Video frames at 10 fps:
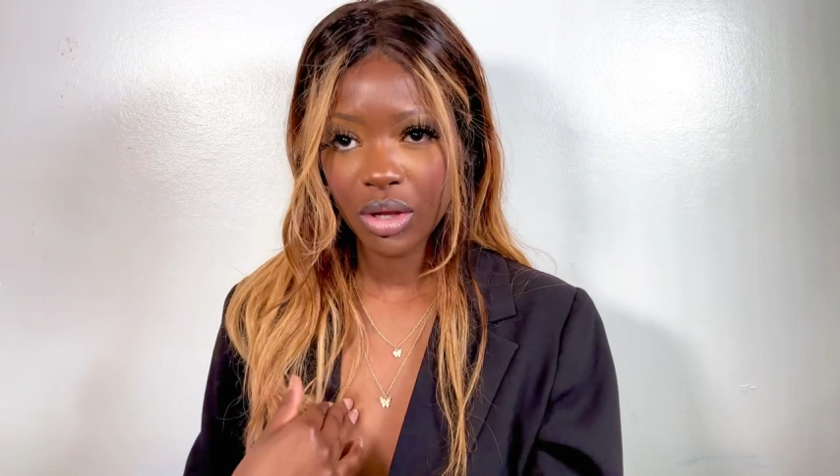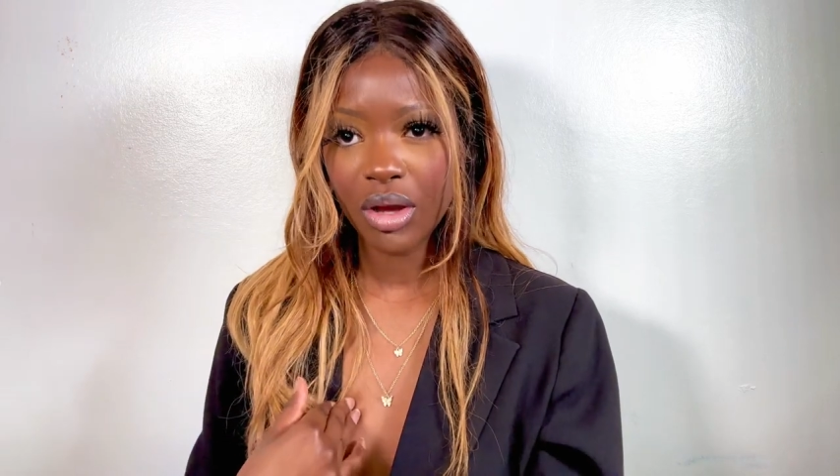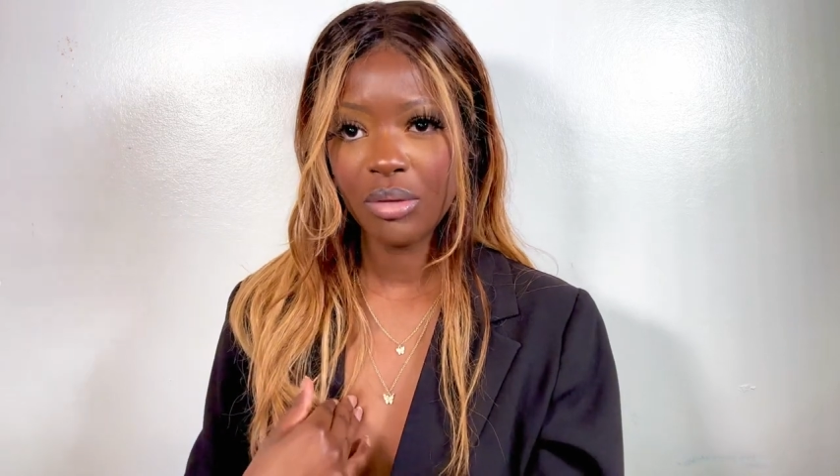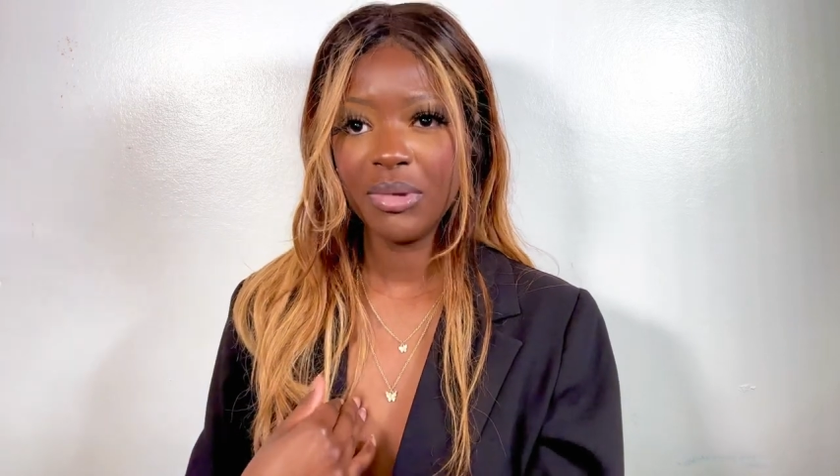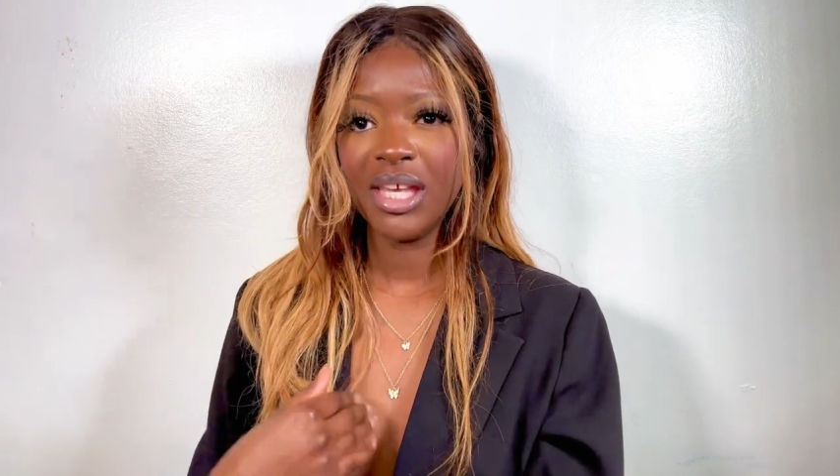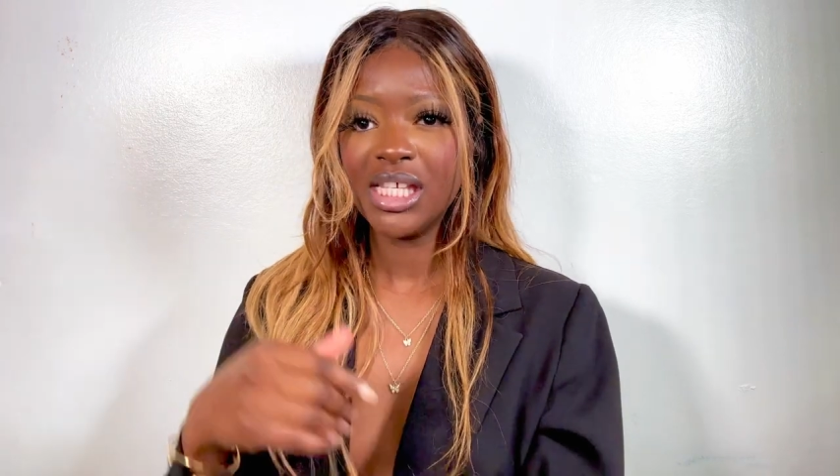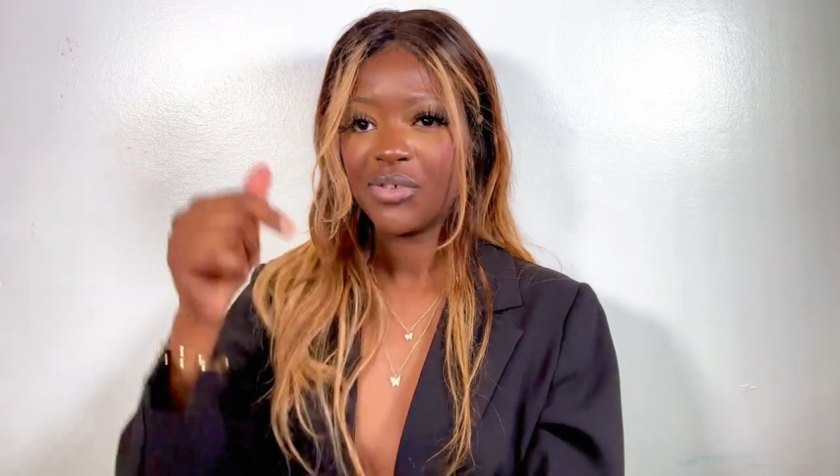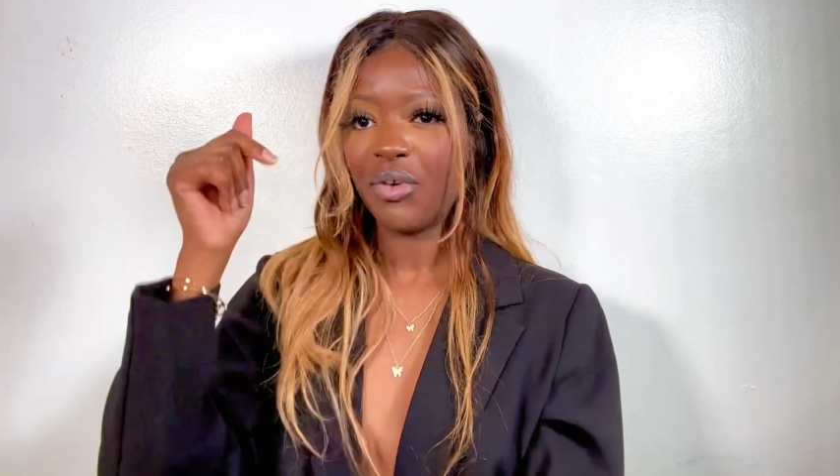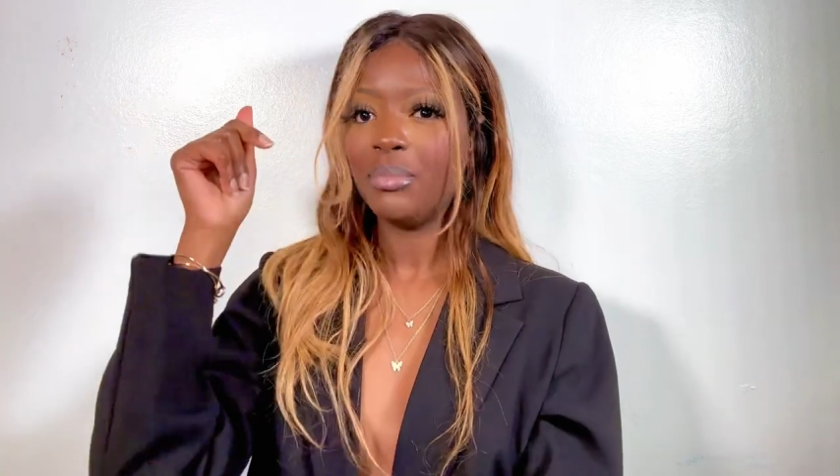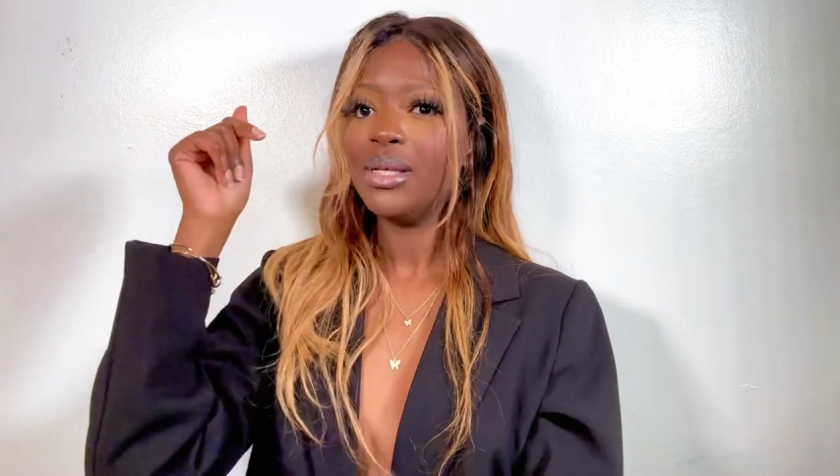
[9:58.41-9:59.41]
good on me is
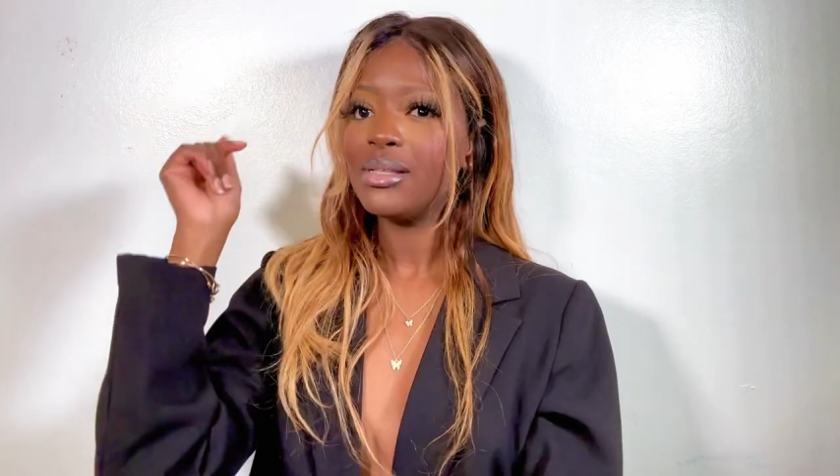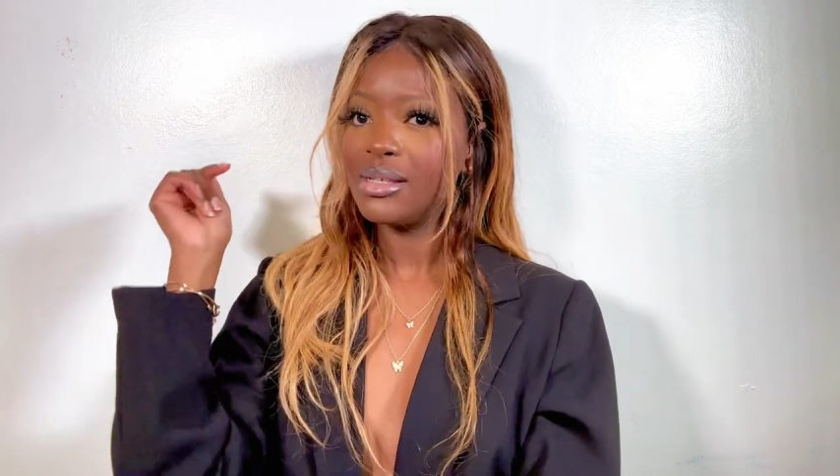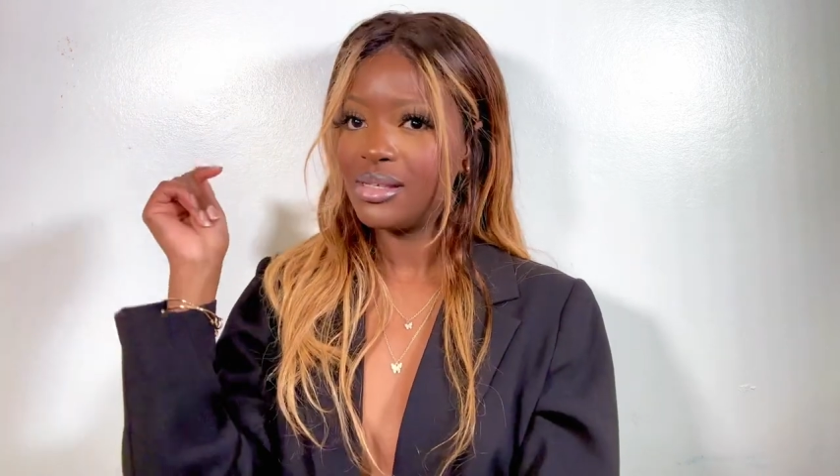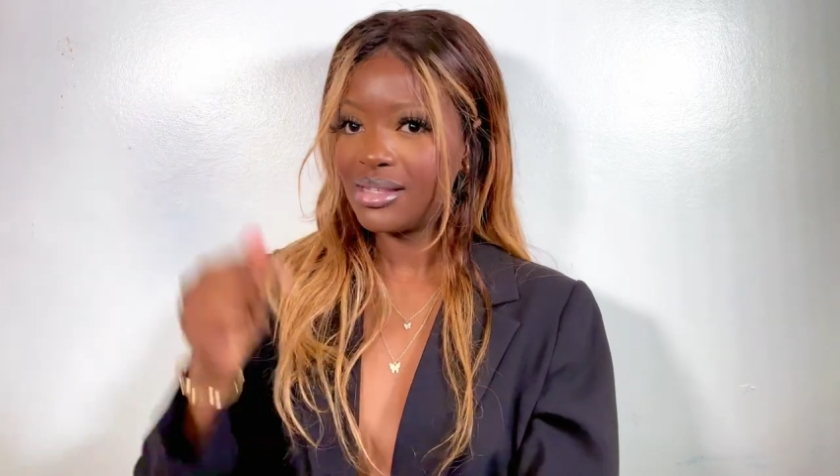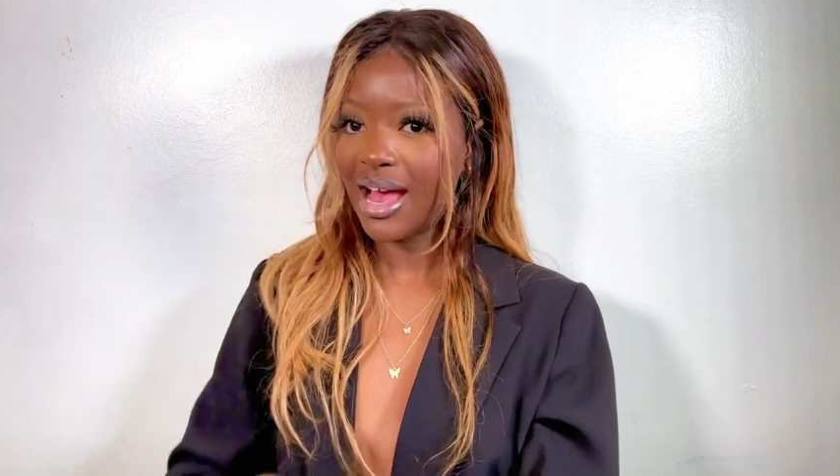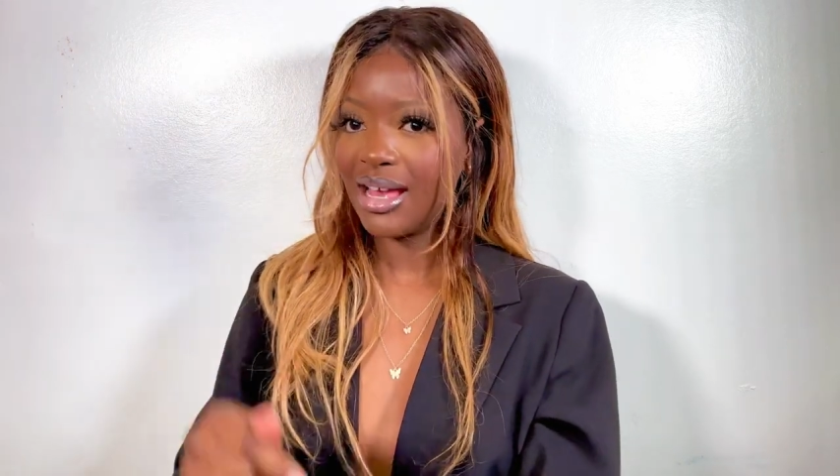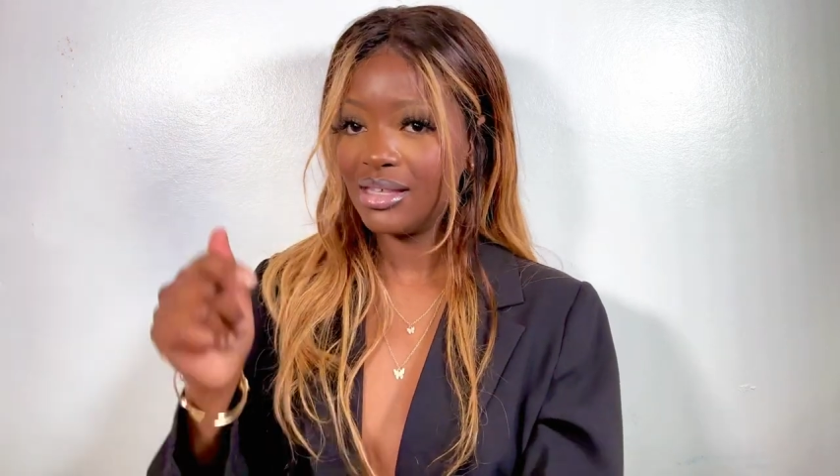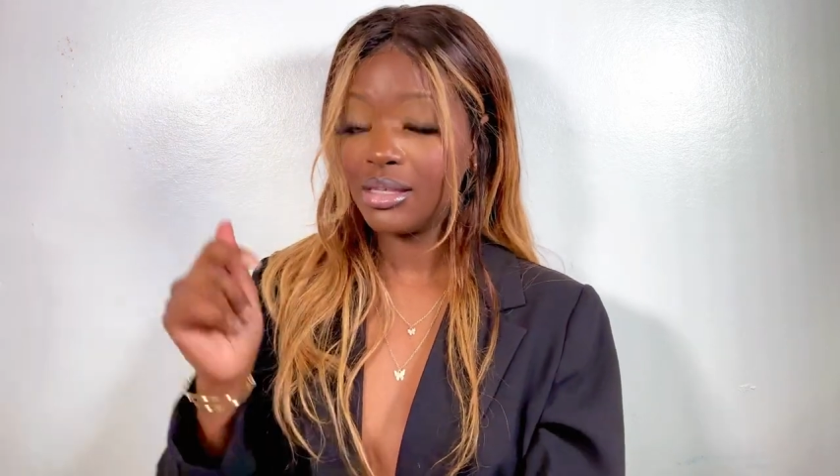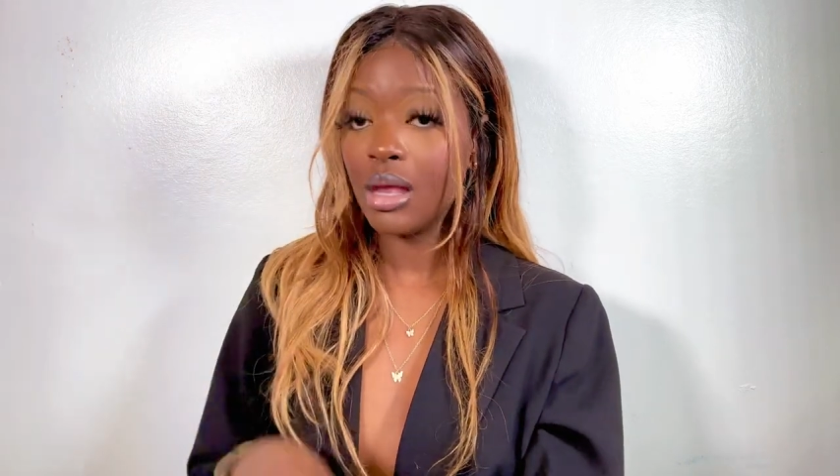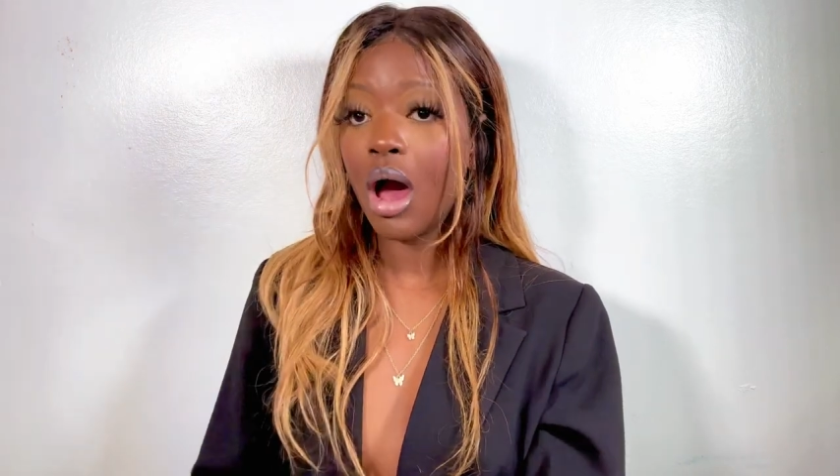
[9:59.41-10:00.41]
for me to
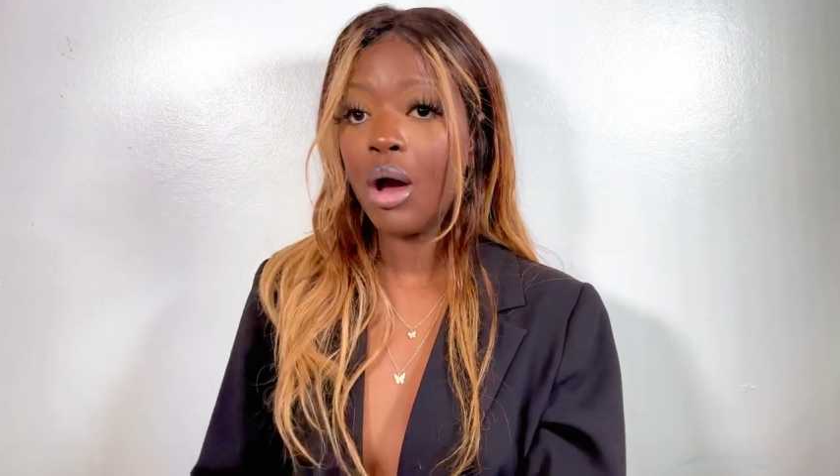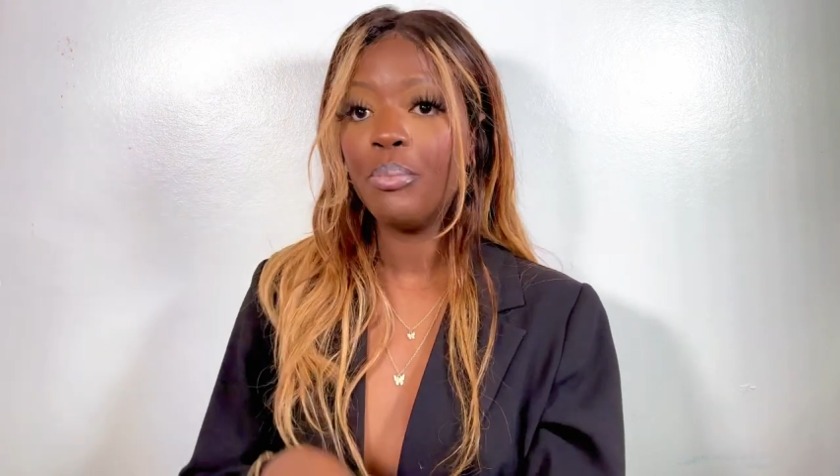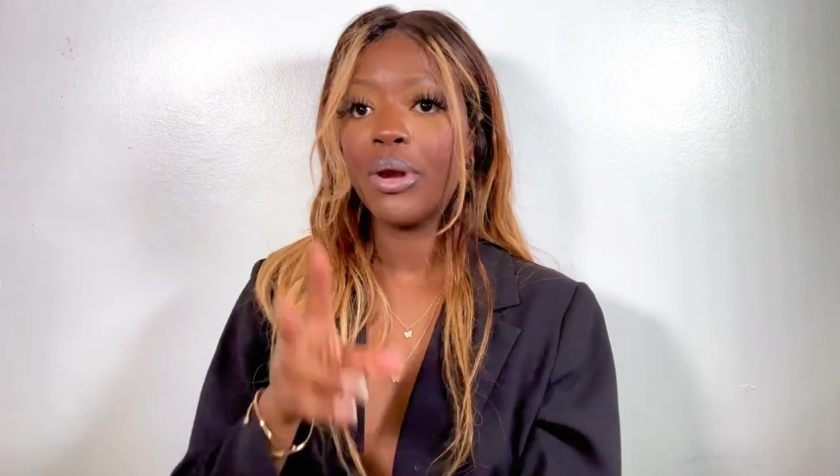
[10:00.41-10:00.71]
size down,